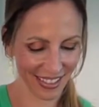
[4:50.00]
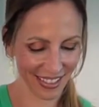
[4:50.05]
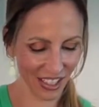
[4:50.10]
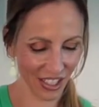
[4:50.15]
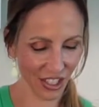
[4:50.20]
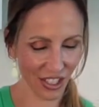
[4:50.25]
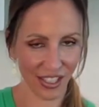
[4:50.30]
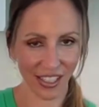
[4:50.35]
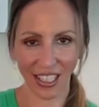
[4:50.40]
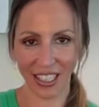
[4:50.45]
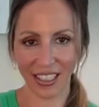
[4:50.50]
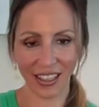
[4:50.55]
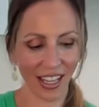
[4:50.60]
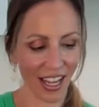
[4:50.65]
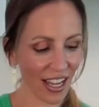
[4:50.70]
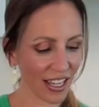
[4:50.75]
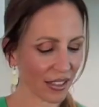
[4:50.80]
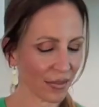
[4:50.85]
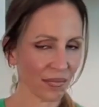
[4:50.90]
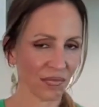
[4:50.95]
Just like
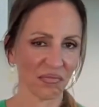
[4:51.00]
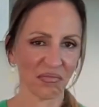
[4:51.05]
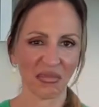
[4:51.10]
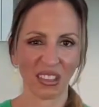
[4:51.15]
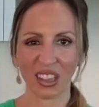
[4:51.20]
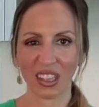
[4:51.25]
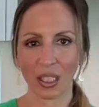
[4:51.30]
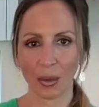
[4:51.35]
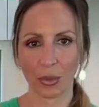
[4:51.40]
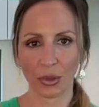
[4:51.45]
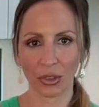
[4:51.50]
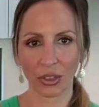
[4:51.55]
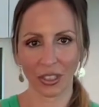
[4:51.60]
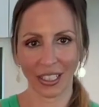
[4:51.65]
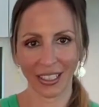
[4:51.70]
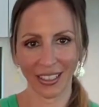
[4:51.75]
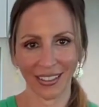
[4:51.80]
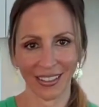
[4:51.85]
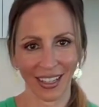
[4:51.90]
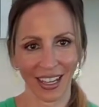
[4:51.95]
that,
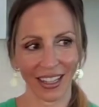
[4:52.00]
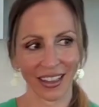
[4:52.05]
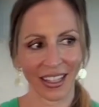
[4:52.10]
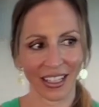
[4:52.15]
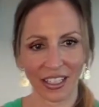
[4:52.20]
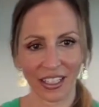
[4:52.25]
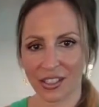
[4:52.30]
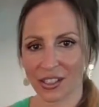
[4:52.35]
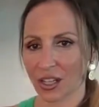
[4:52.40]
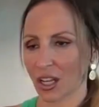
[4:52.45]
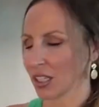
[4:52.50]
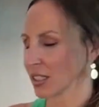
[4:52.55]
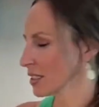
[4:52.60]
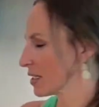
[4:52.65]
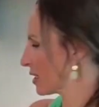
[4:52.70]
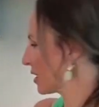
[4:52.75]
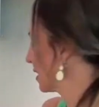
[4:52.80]
liberally. I like salt.